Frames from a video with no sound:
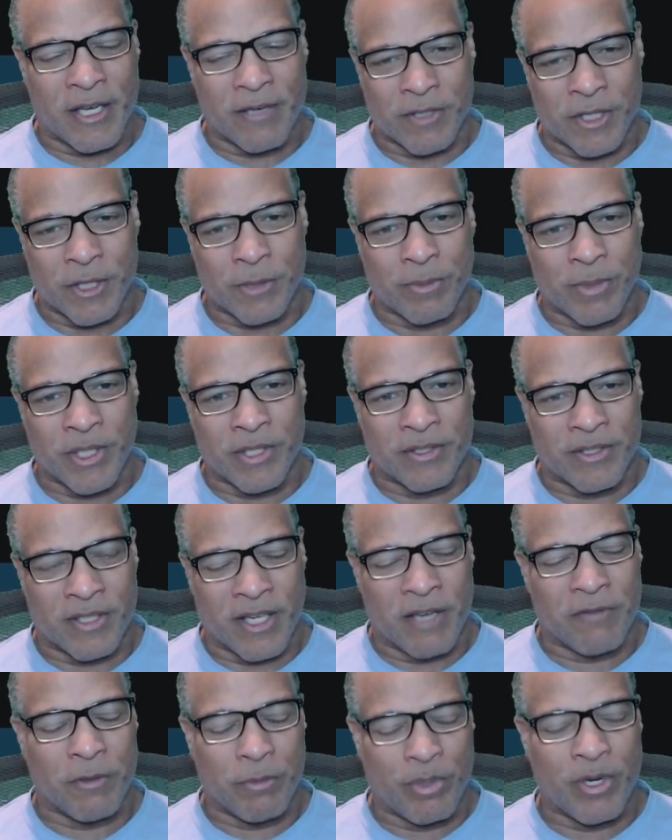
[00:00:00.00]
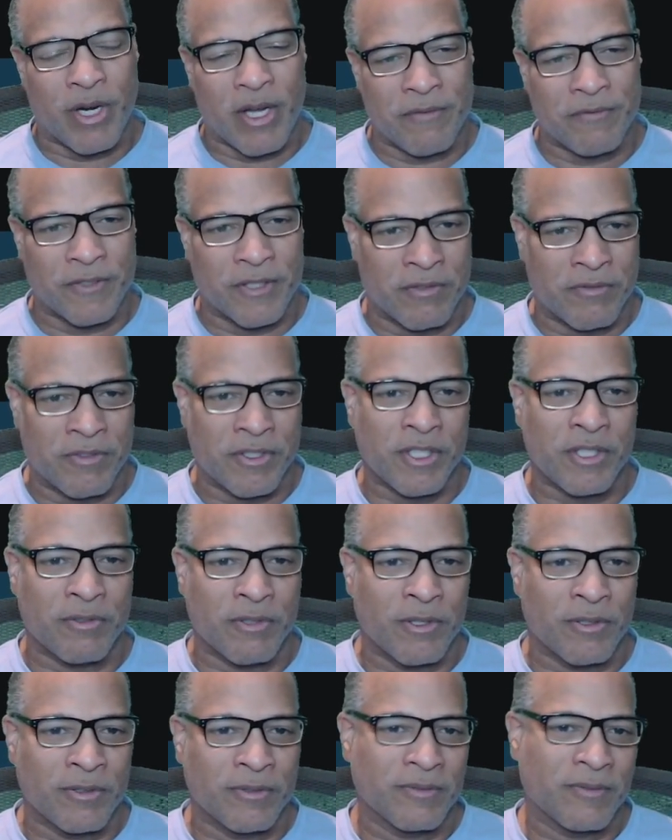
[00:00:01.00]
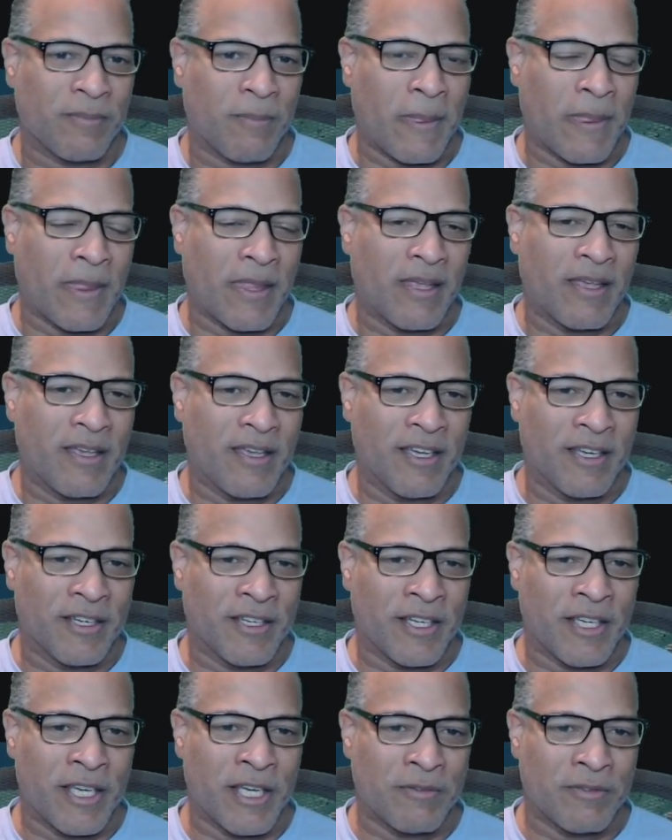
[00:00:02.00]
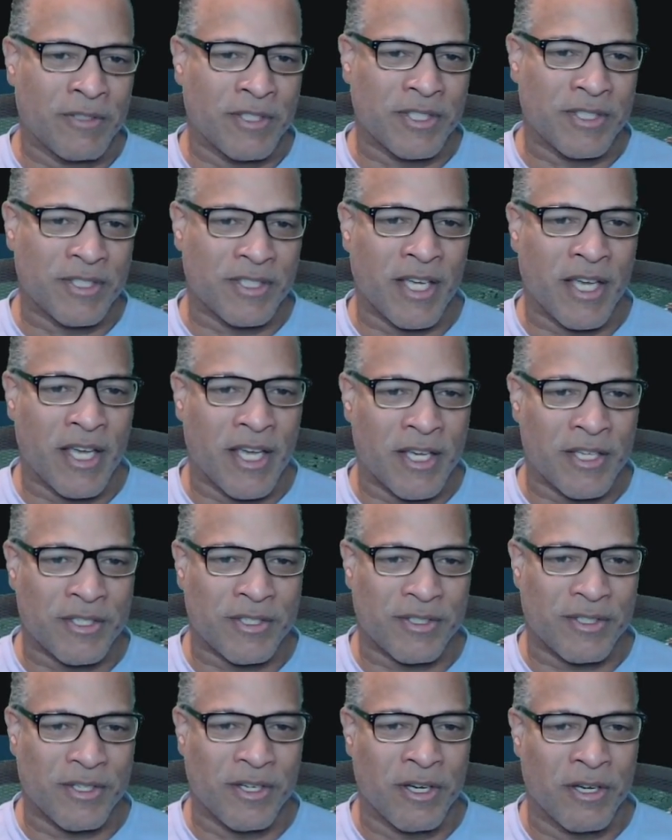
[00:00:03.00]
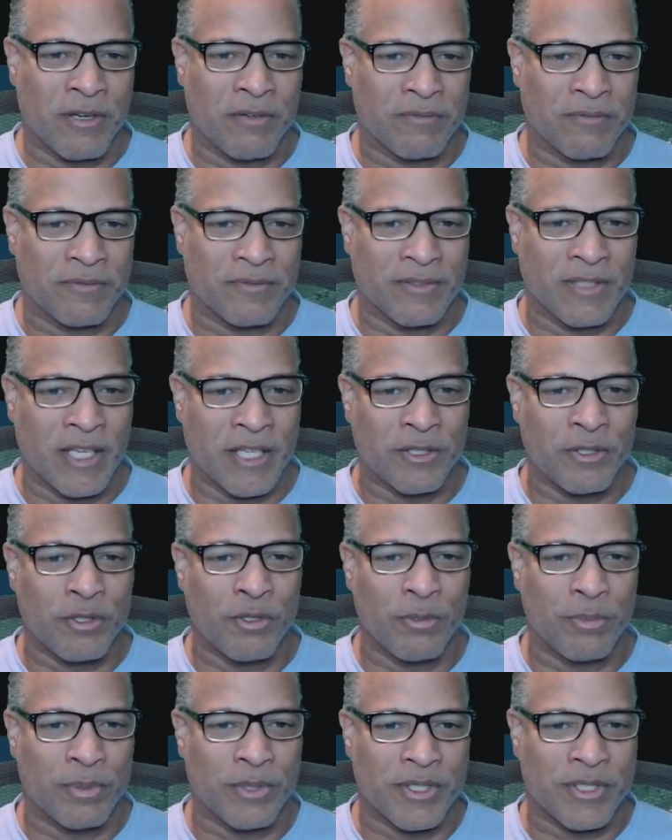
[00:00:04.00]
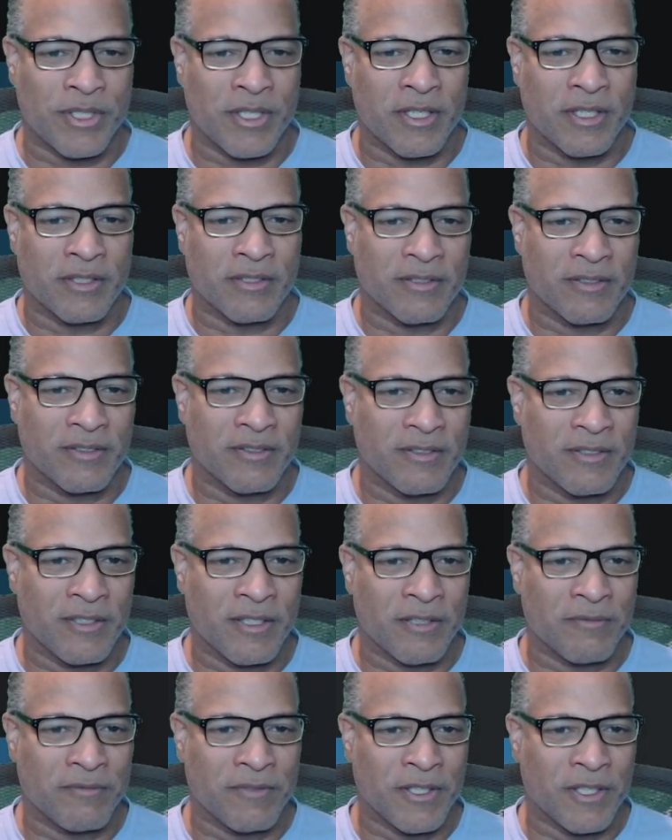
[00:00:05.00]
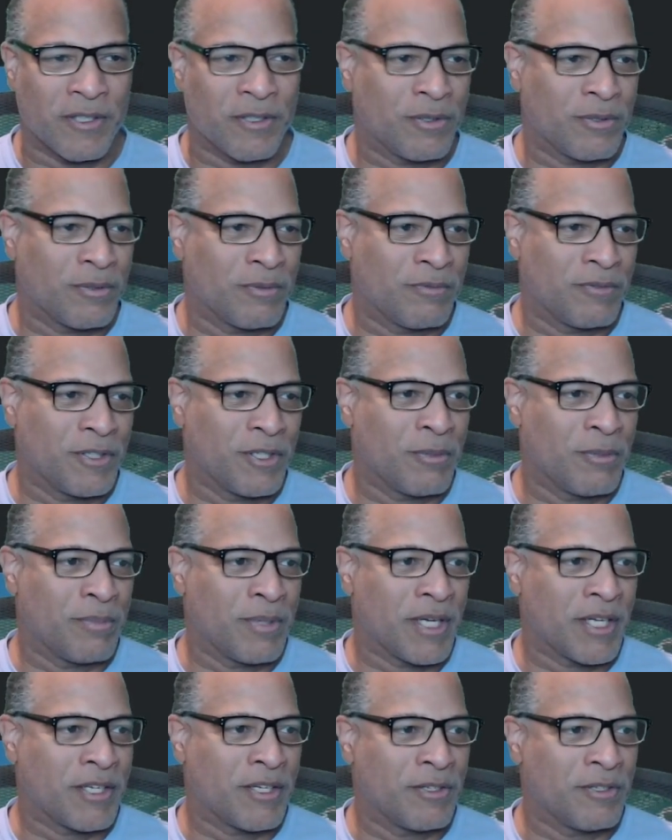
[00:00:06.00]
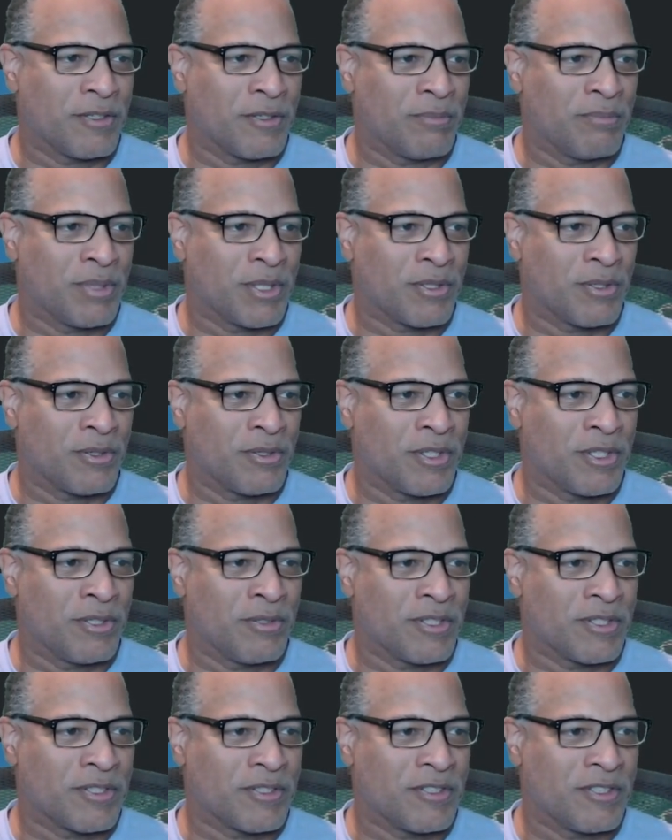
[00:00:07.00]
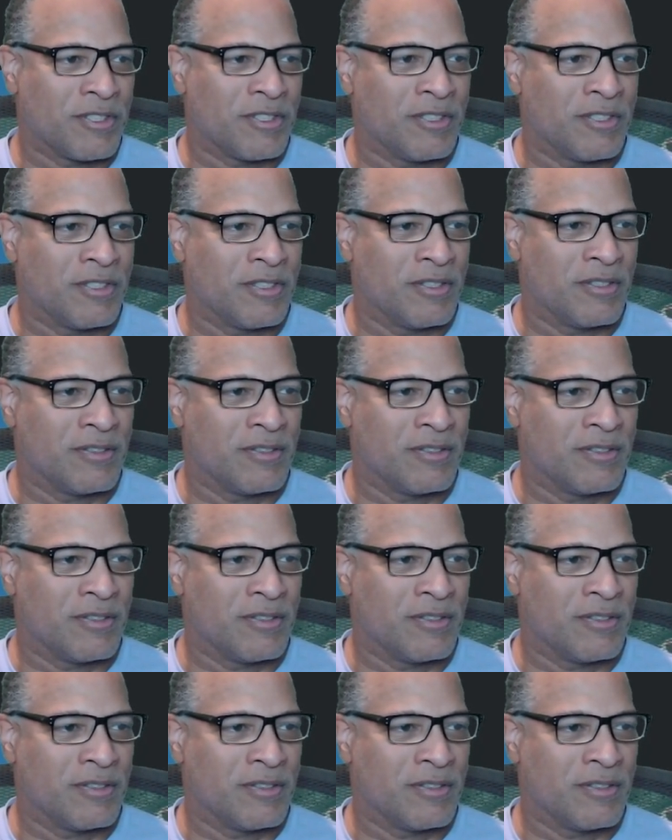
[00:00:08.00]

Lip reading: a profit of 0, and I have a stash of like 2%. Like if we go back here to Bitcoin USD,